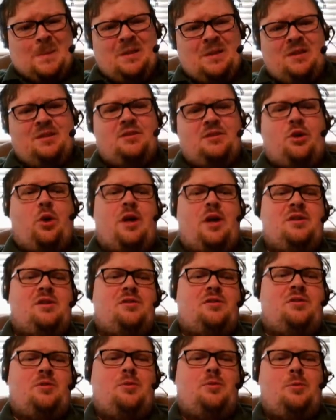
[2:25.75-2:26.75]
So I
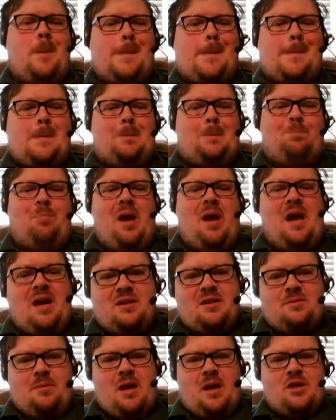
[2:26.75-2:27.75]
just do
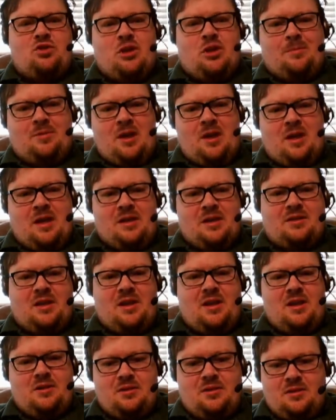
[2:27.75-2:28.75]
bash
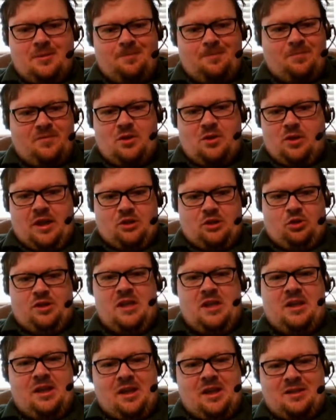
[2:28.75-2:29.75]
script.sh. Don't actually
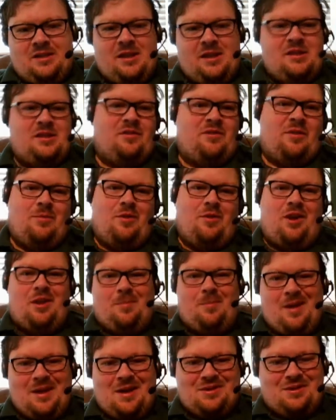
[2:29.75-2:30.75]
need the sh if I'm running the
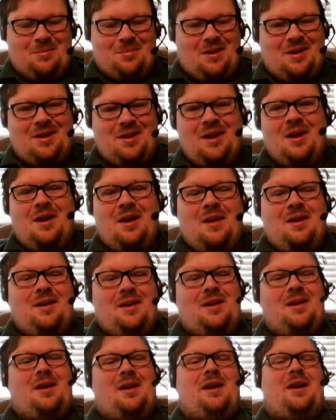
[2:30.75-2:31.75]
bash command.
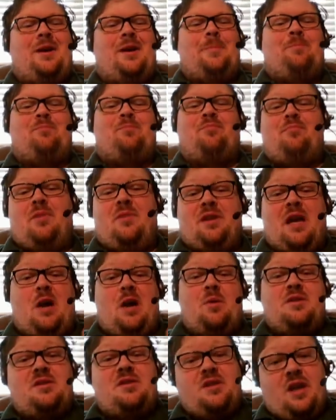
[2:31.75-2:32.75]
But
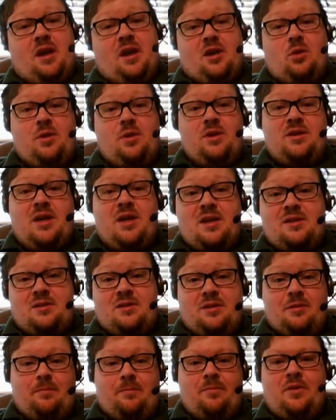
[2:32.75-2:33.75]
now it's echoing
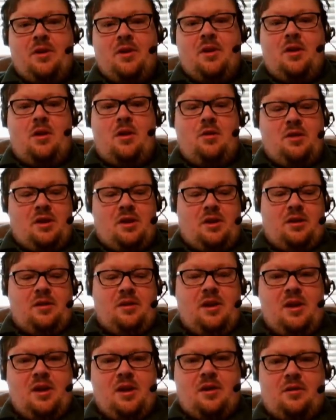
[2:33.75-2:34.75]
testing. Okay,
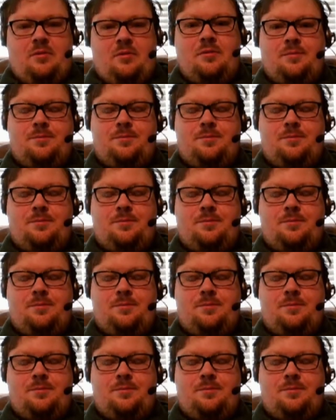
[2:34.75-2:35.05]
now